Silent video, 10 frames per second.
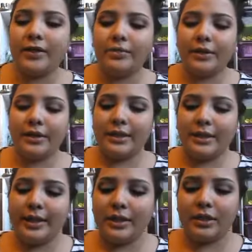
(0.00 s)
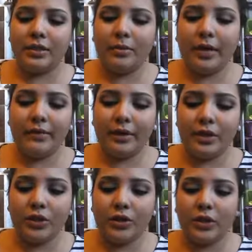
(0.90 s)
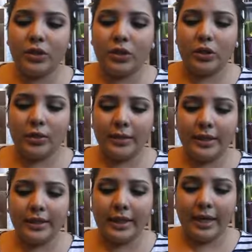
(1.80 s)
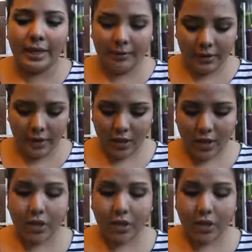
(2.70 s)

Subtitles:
This one is in lights to medium. I showed it so many times.